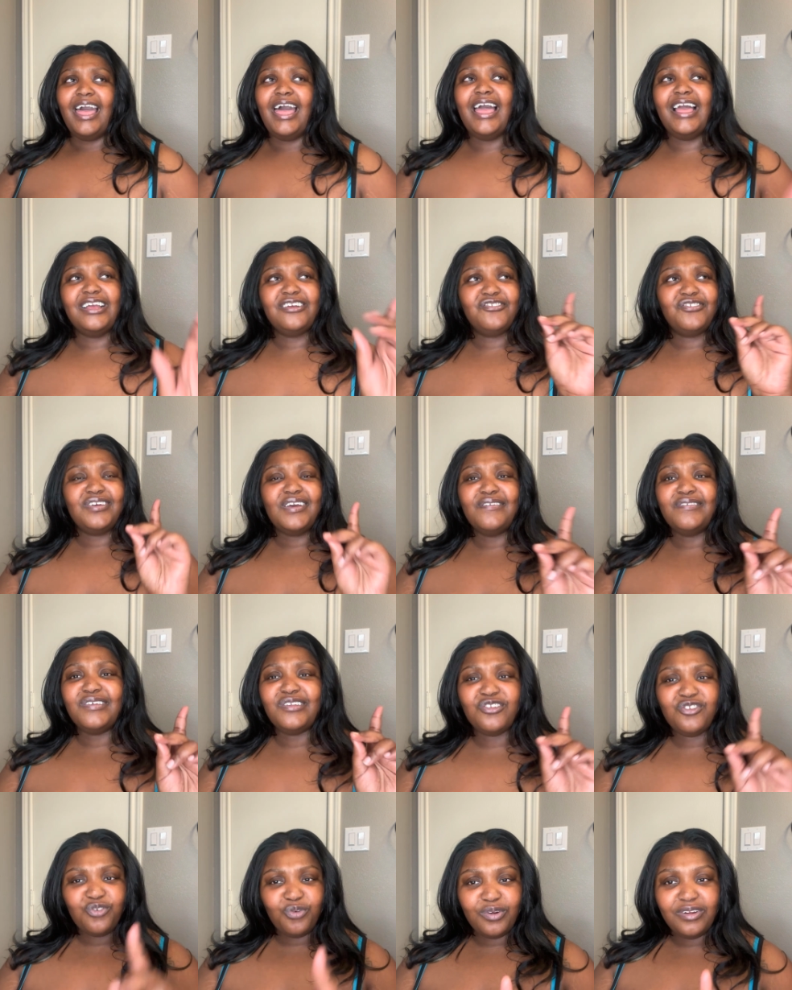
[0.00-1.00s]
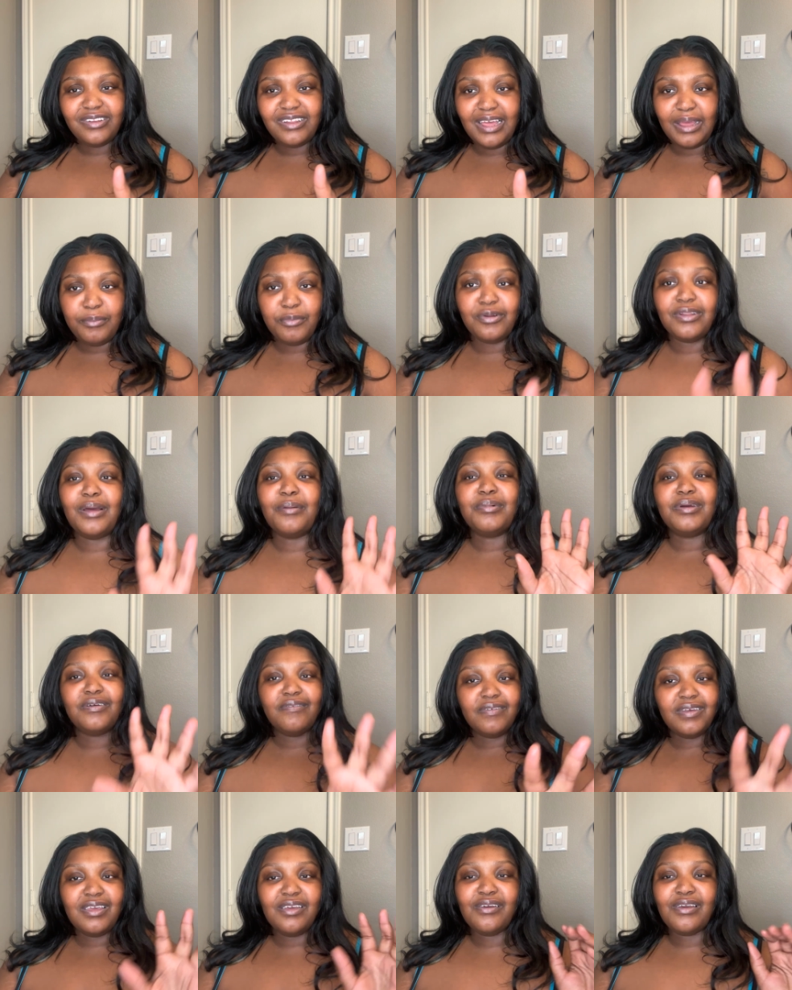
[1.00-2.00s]
I actually have a story time on. I'm
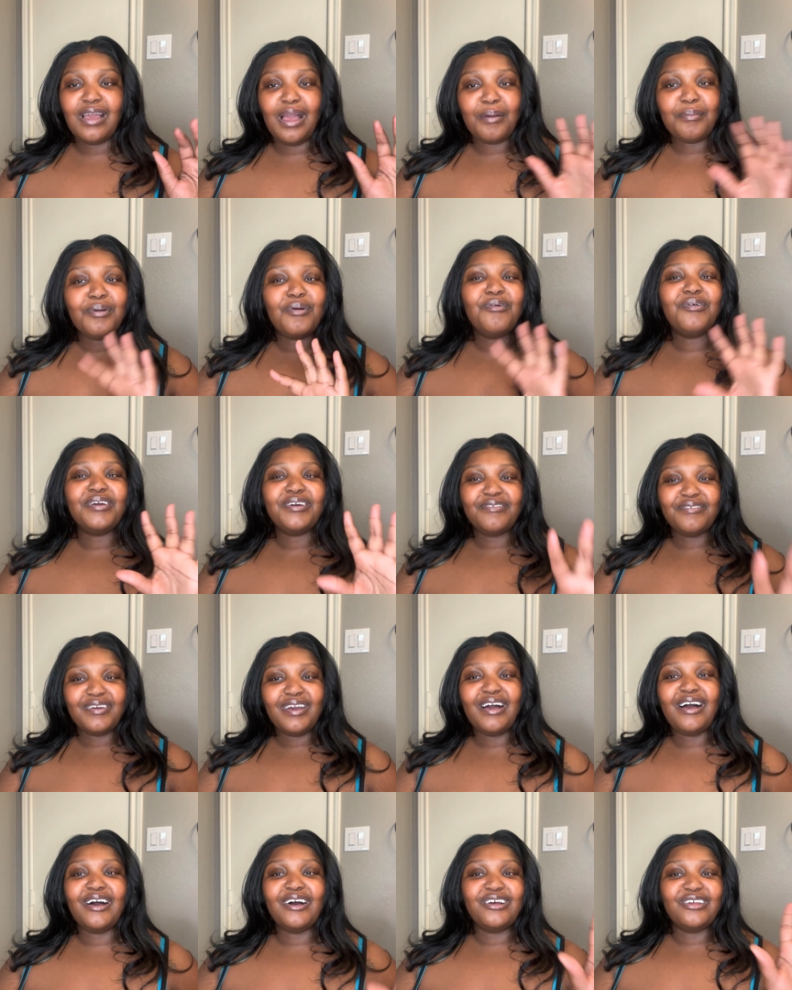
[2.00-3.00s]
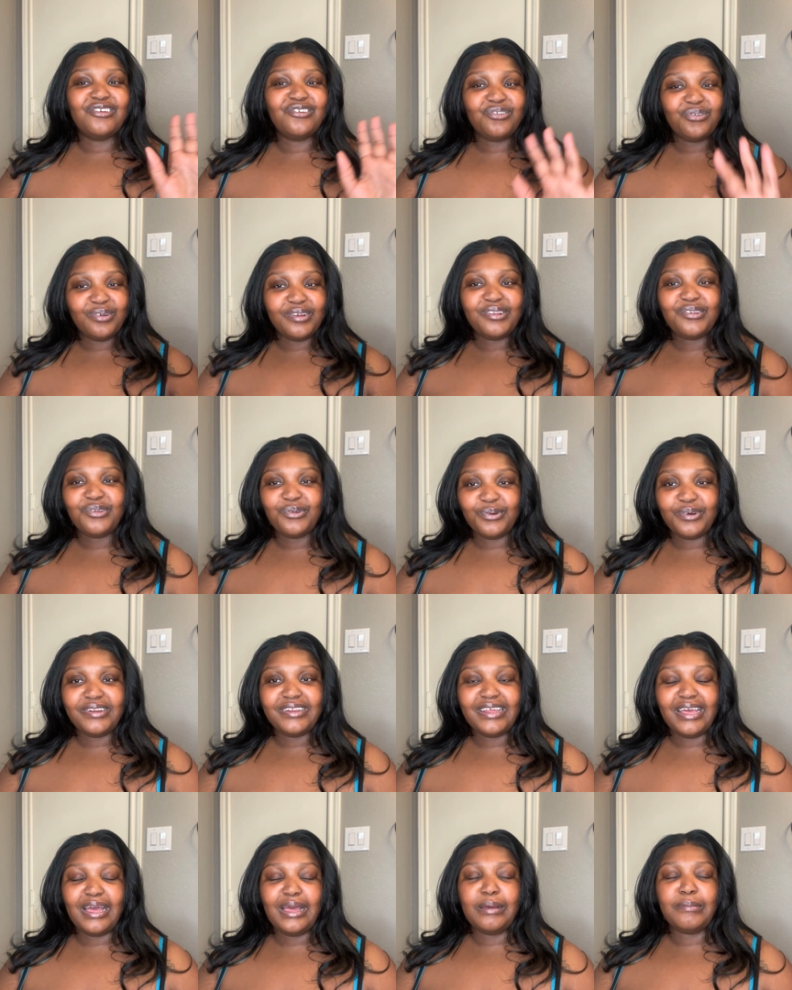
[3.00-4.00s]
gonna give y'all a short story
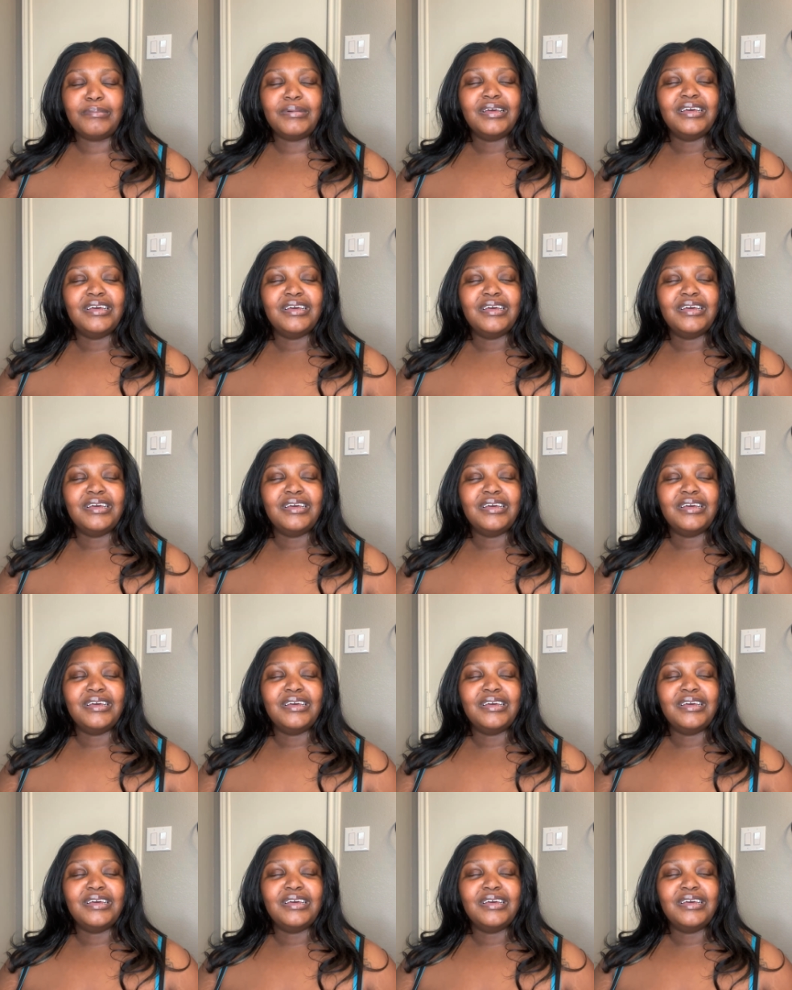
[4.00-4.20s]
time.